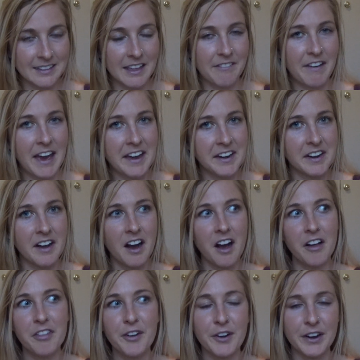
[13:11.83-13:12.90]
They've added
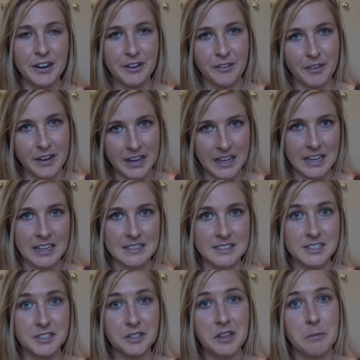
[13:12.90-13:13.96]
other
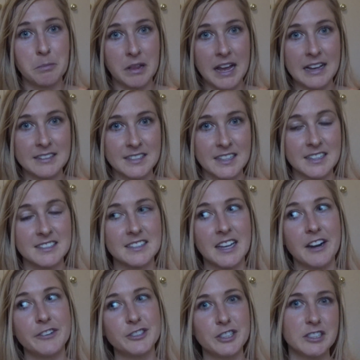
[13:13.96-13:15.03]
ingredients to the plastics that
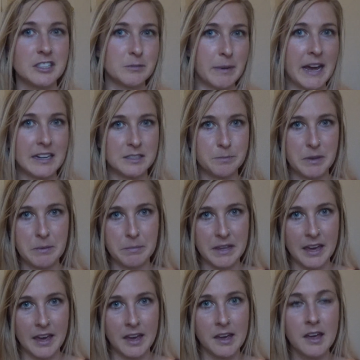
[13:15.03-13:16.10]
are just as bad as
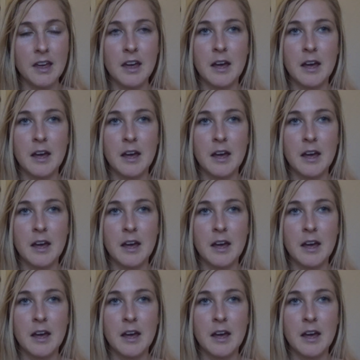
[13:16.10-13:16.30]
BPA,